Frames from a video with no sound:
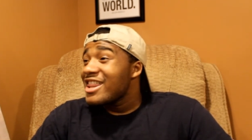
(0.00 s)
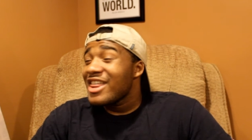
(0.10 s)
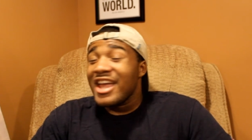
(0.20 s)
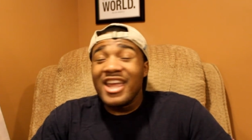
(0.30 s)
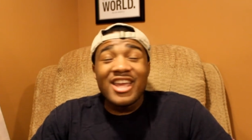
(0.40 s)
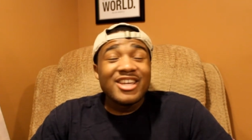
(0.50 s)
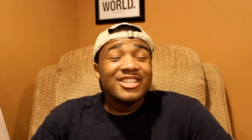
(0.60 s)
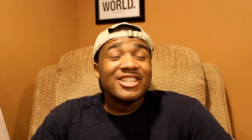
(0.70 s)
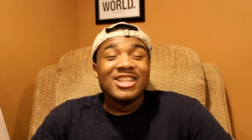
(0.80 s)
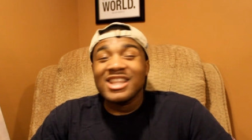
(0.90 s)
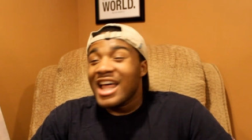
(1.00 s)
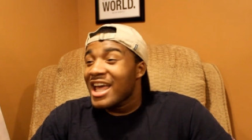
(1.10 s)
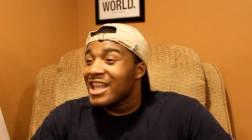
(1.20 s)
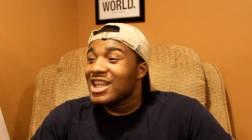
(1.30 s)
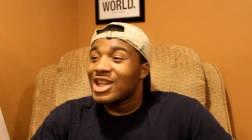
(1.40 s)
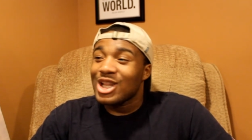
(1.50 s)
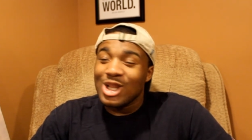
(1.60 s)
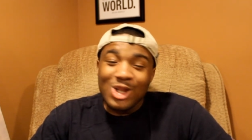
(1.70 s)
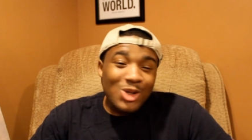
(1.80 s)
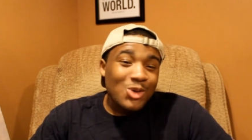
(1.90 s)
they let
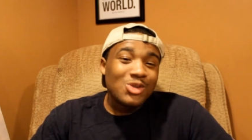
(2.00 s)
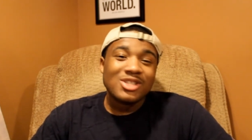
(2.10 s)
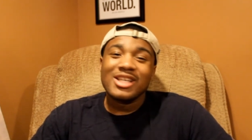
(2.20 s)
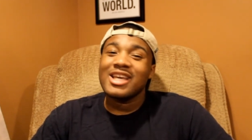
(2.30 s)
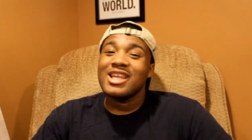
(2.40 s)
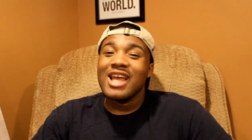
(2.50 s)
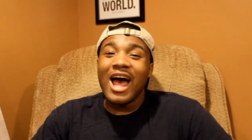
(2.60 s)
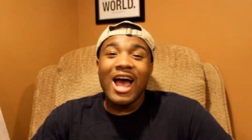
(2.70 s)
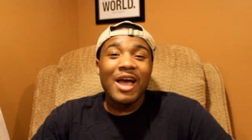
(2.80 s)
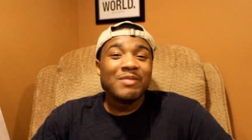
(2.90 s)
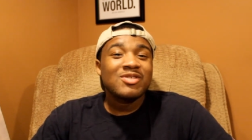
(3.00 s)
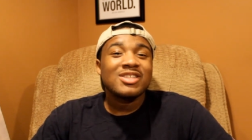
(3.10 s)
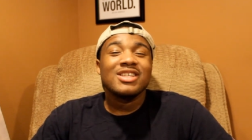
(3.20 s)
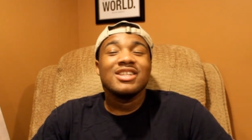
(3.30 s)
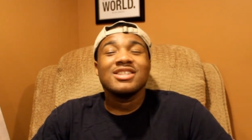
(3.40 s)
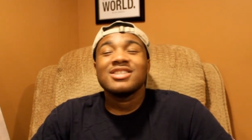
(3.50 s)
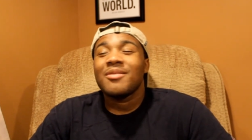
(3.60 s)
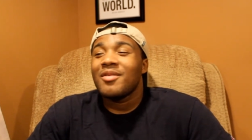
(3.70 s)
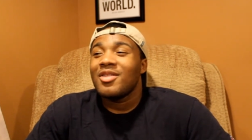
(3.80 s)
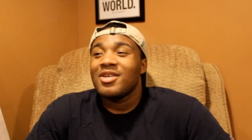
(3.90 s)
loose and I've seen
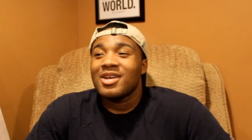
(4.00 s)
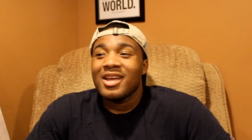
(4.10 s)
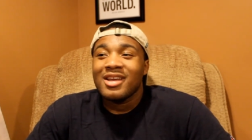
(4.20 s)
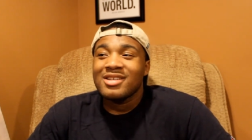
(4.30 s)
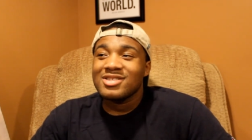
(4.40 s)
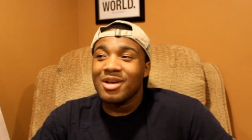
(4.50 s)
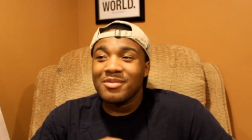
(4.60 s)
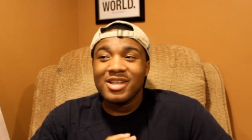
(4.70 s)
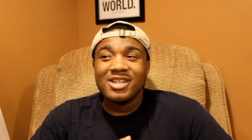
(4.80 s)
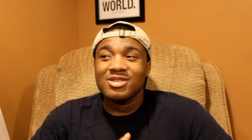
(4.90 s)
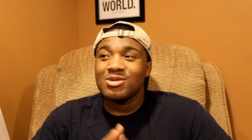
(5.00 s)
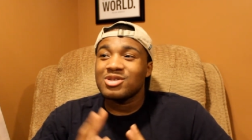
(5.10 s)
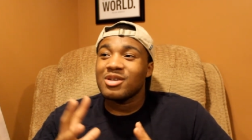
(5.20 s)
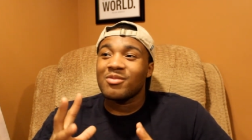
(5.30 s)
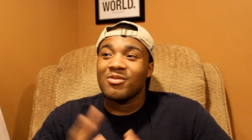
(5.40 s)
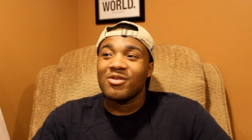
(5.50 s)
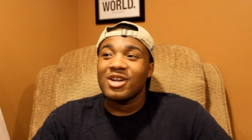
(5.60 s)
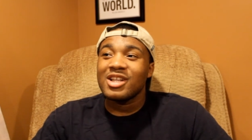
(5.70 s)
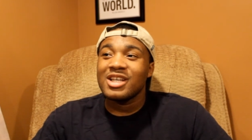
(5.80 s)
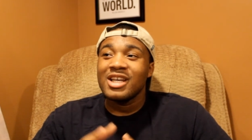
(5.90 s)
some of the some kids do some
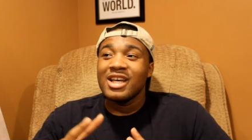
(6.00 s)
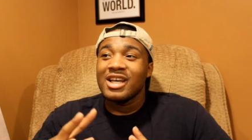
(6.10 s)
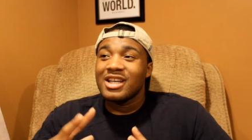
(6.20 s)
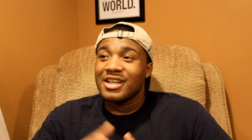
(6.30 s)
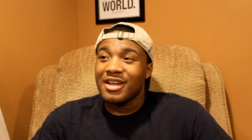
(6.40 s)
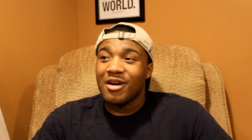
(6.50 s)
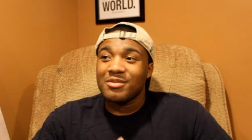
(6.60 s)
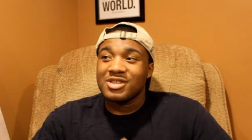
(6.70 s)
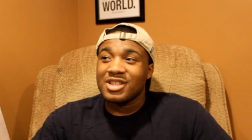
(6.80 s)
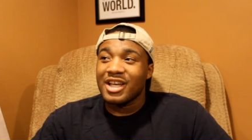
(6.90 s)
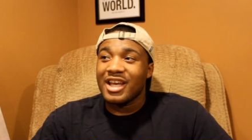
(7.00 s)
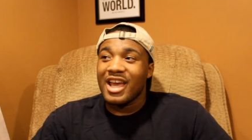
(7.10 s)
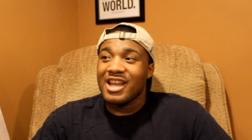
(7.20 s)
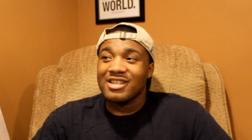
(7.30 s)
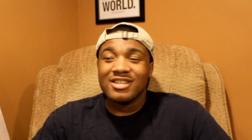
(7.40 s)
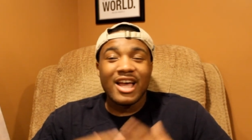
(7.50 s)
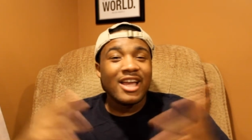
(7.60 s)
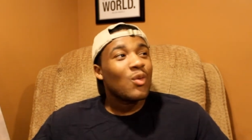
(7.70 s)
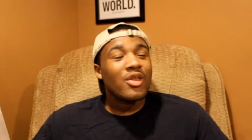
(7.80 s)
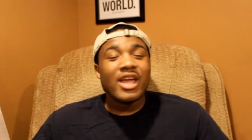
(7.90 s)
really dumb shit and it's
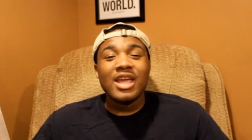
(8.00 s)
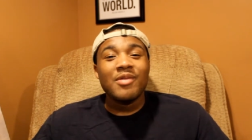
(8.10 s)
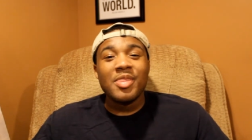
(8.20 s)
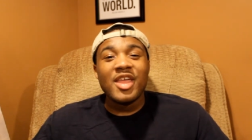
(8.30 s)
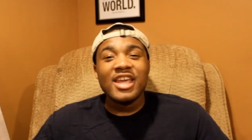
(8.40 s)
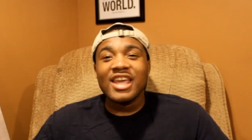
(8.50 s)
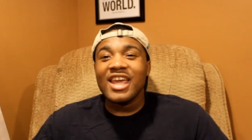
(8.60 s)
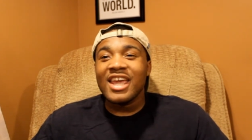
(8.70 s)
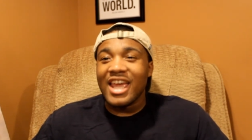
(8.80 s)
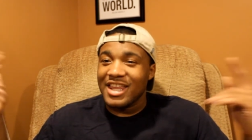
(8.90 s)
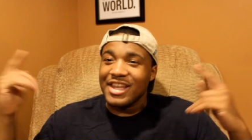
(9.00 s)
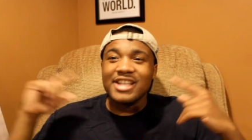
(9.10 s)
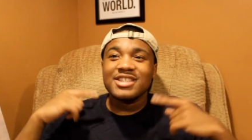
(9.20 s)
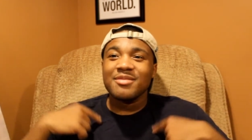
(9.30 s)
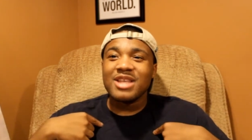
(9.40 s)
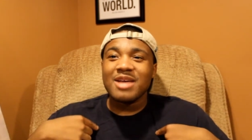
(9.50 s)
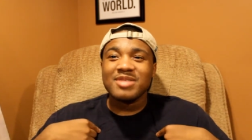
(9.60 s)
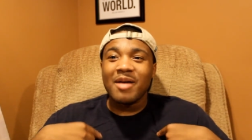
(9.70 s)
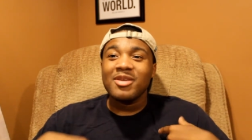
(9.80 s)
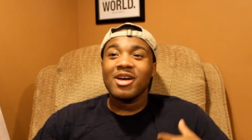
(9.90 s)
like were they even thinking and and
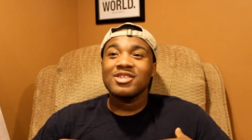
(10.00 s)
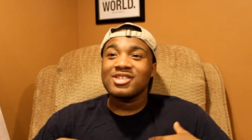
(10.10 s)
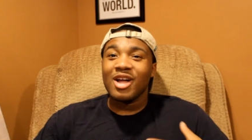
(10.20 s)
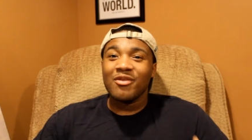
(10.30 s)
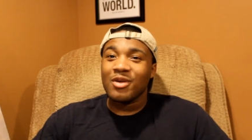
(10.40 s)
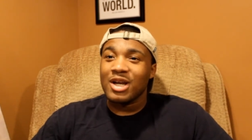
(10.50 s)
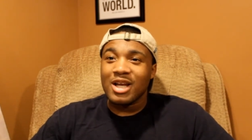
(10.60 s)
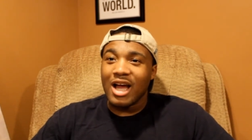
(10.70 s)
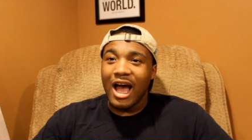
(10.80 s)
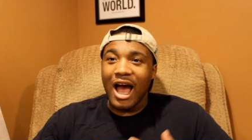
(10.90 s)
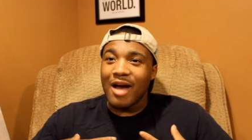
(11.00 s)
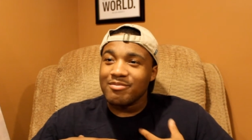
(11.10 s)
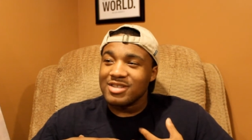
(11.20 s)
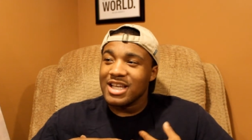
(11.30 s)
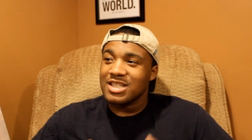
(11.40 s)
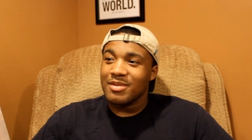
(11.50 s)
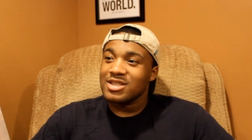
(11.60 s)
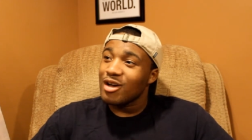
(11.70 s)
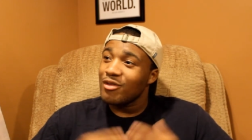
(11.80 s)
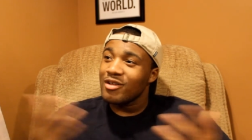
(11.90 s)
sometimes I've done stuff where I'm saying to
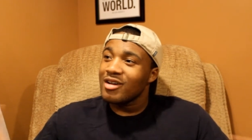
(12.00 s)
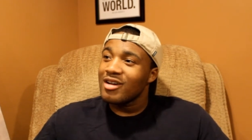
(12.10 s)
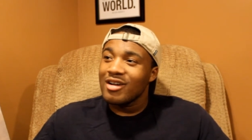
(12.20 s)
myself